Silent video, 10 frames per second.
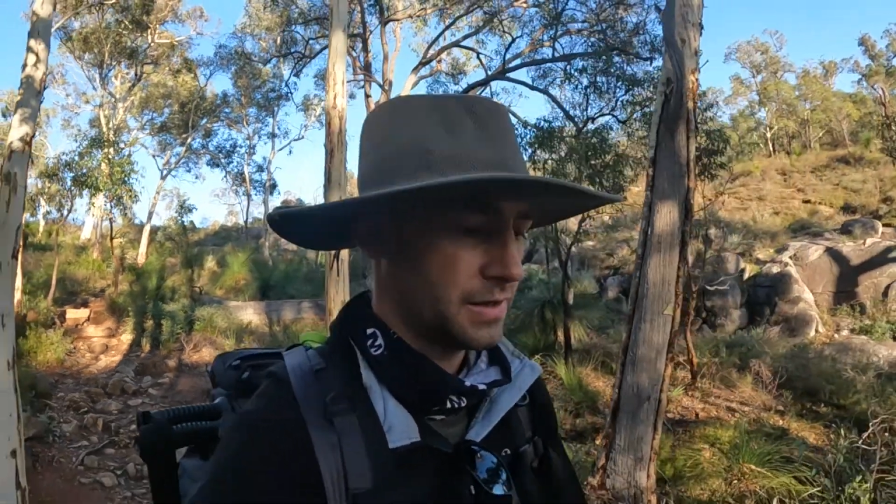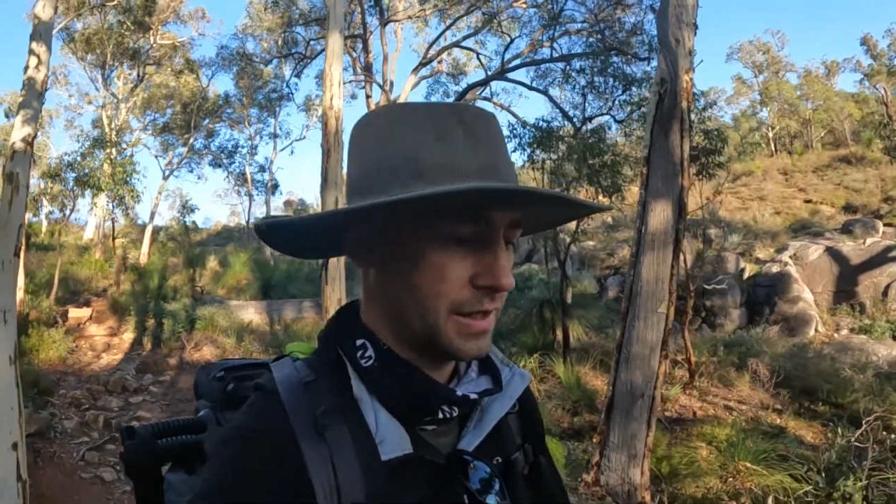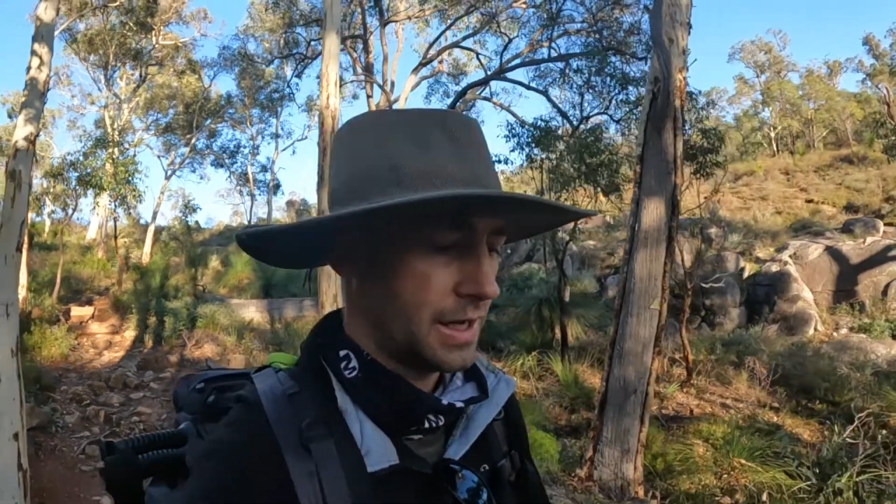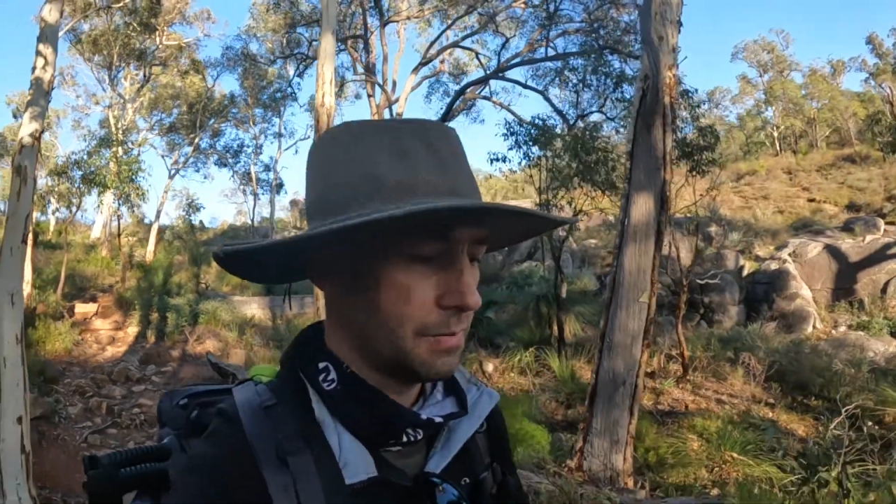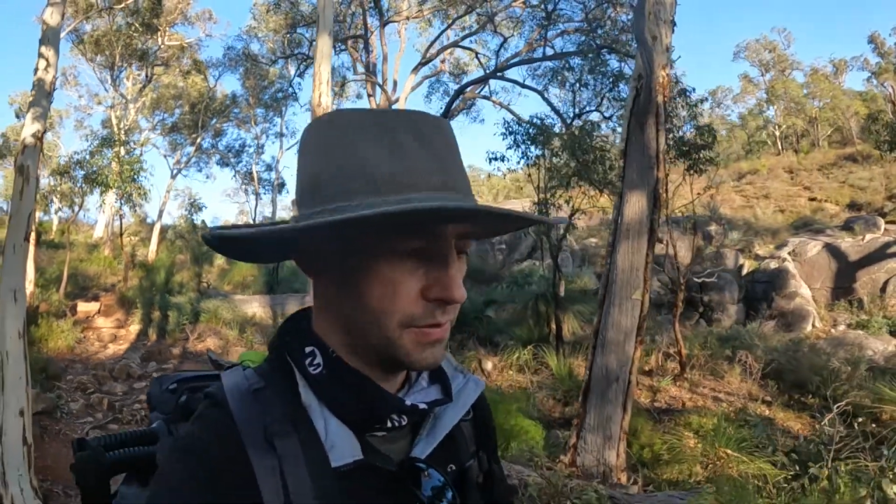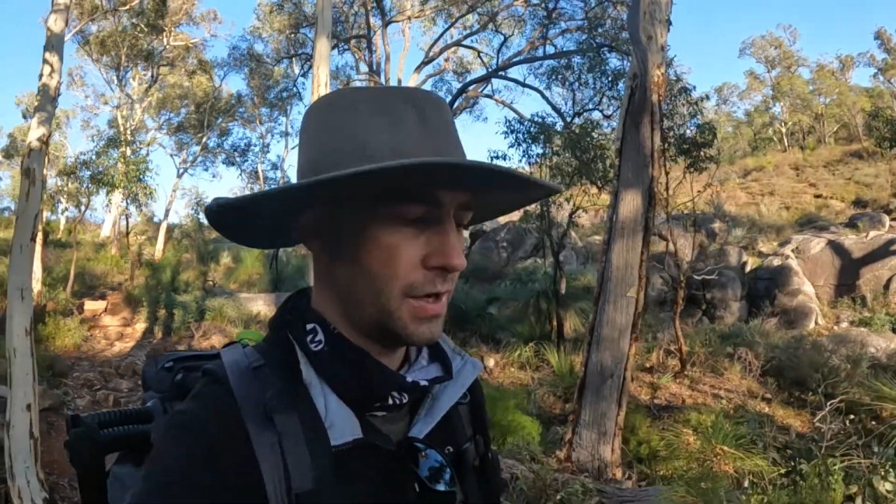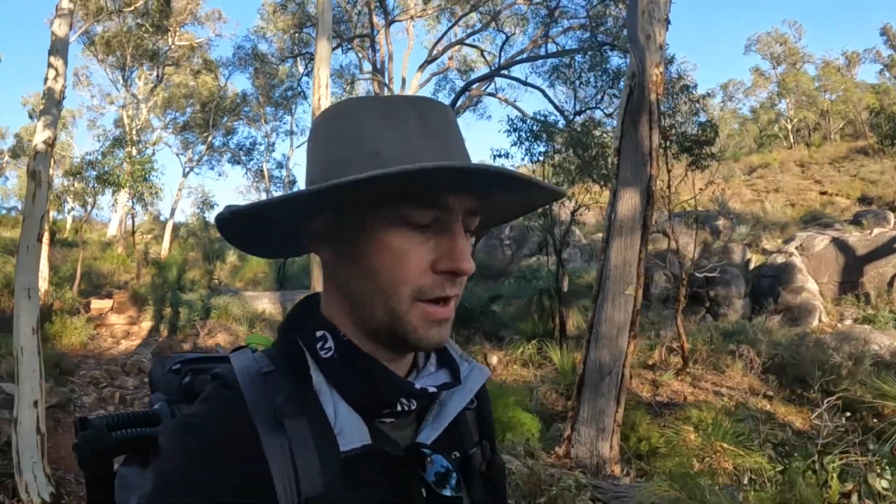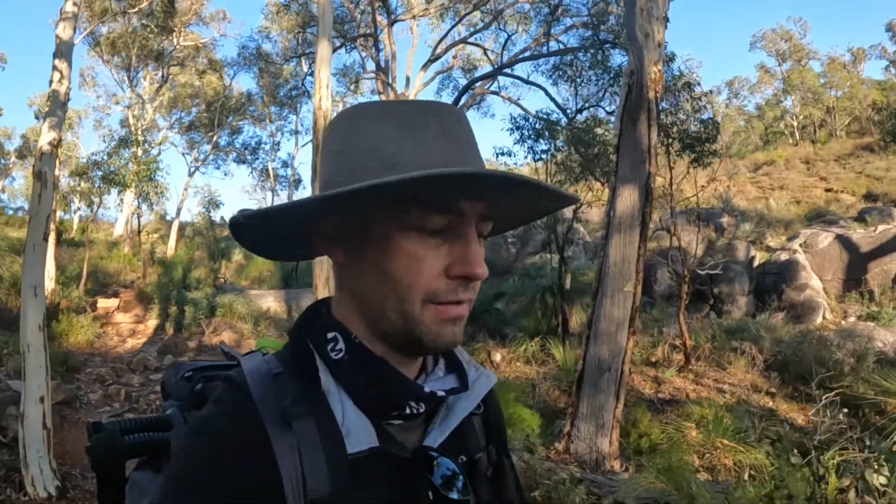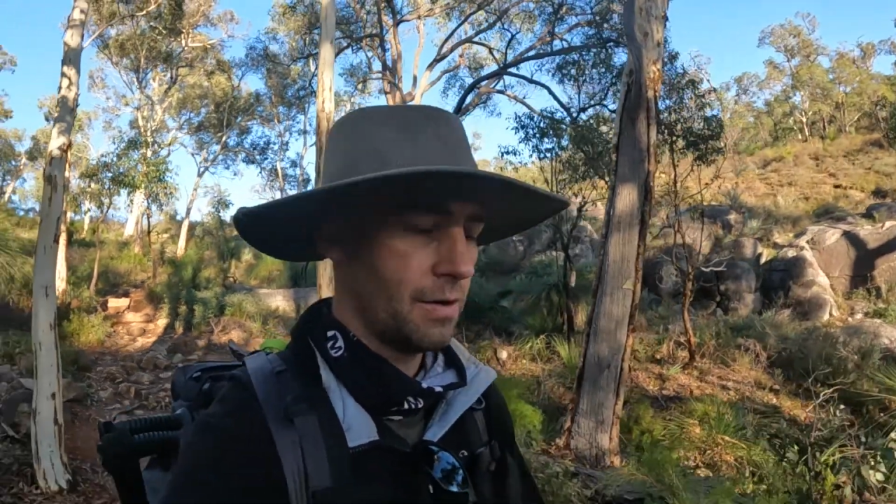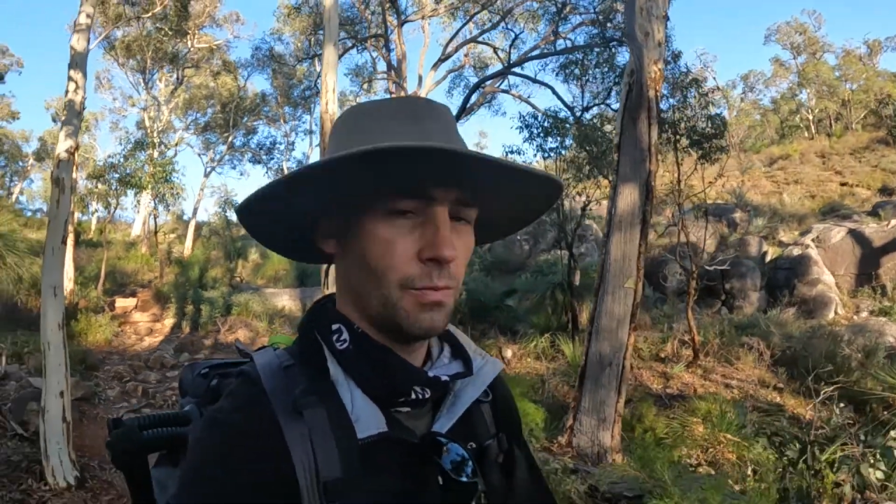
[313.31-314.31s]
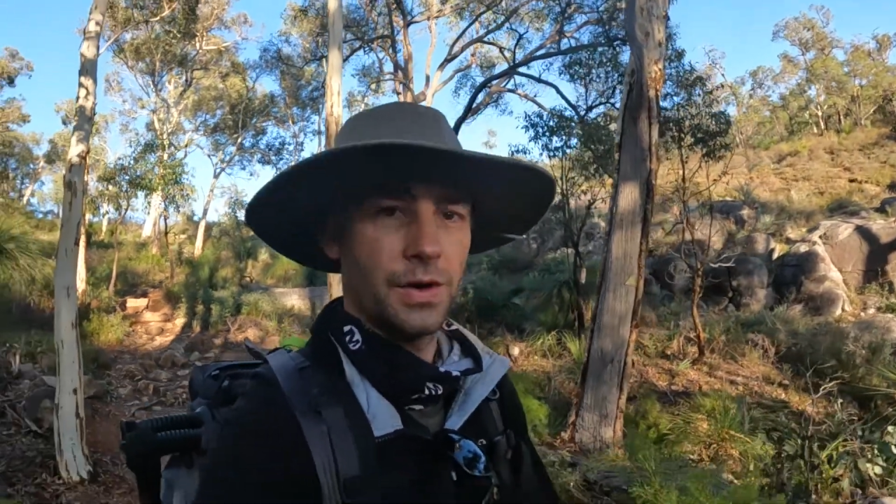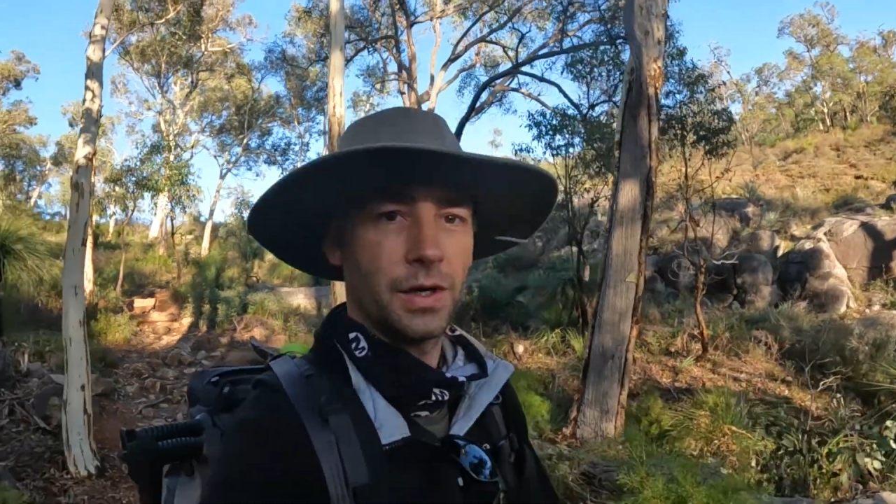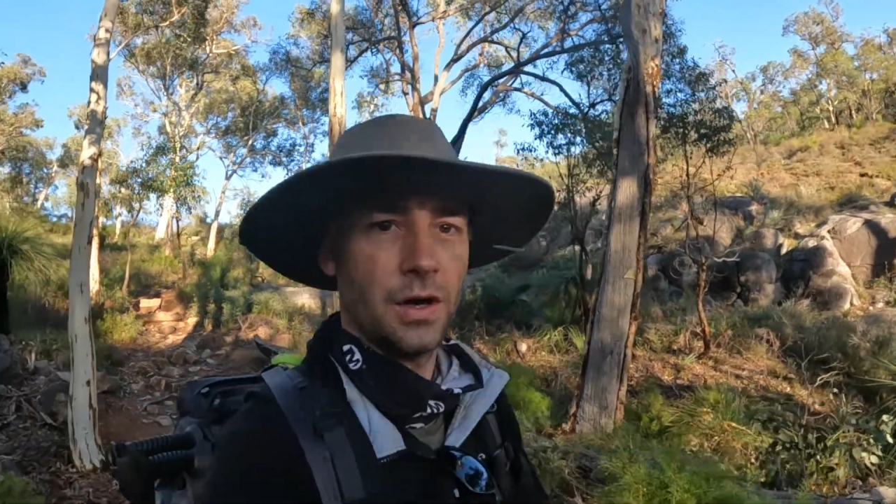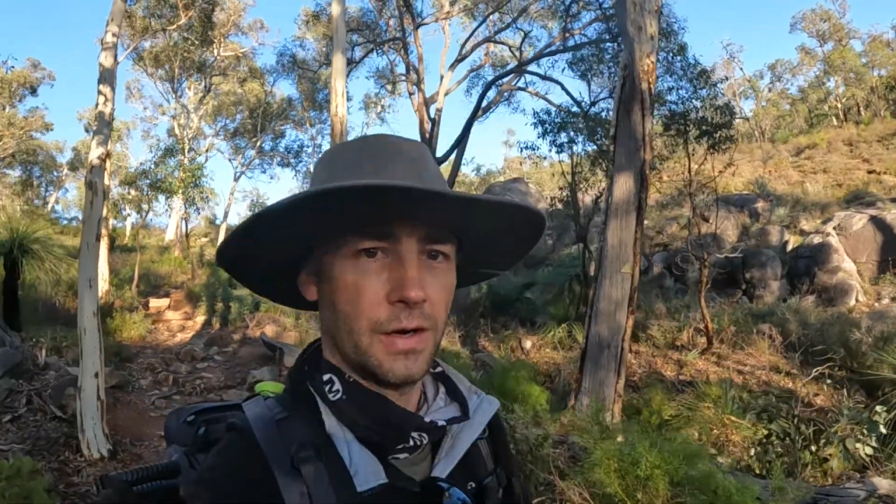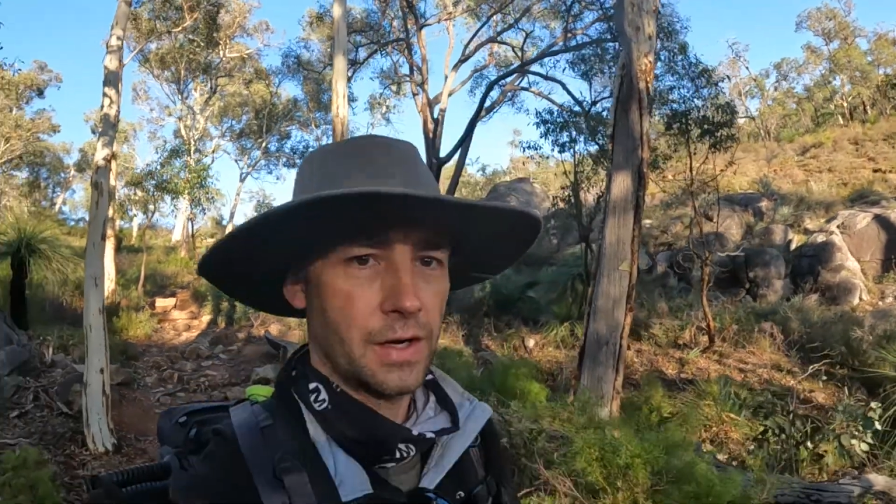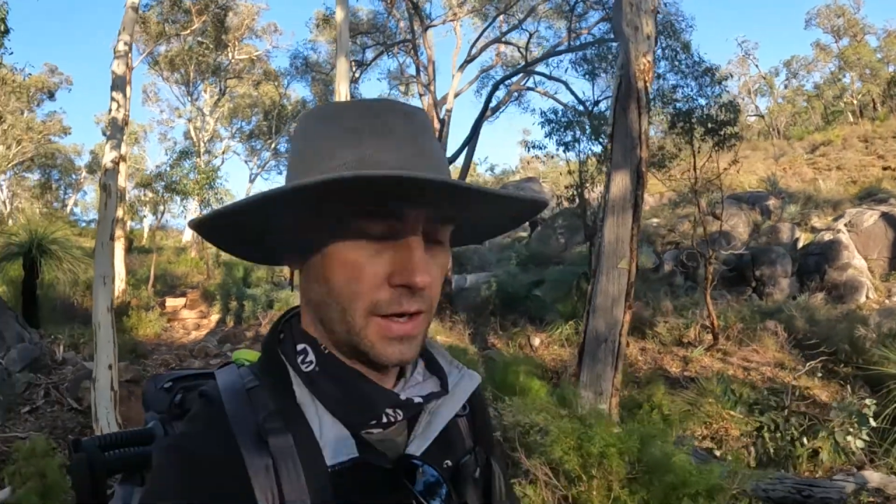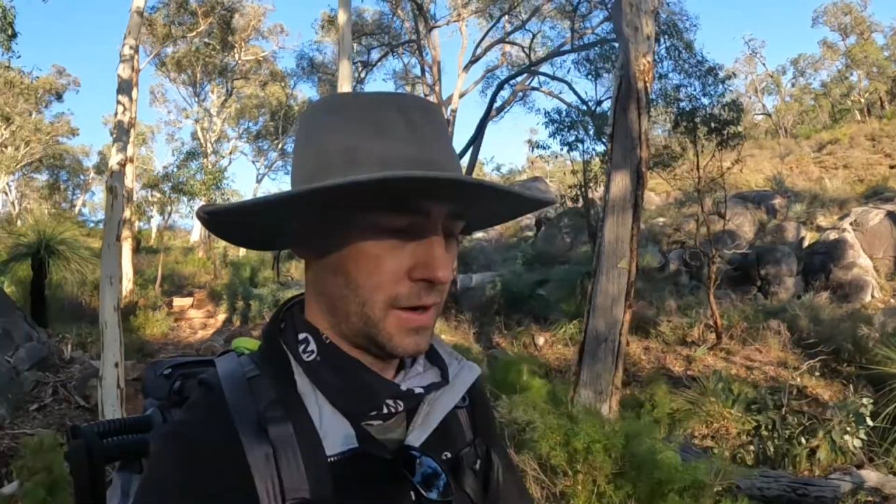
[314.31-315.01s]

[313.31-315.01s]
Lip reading: to the campsite around 1 o'clock,